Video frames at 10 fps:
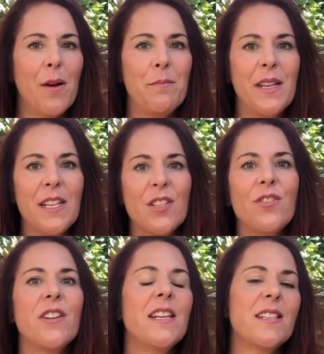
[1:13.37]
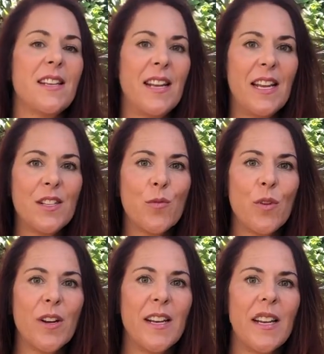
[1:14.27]
ministries and His
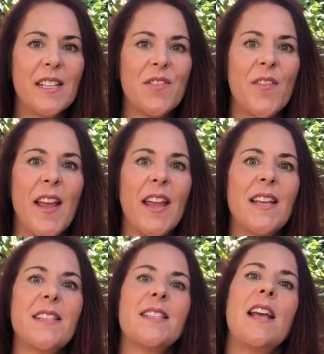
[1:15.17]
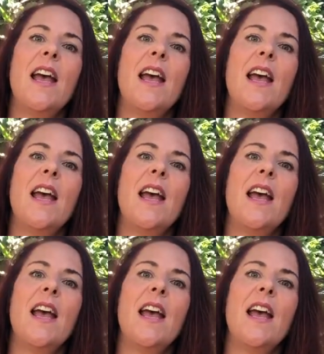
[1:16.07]
Word in His Face,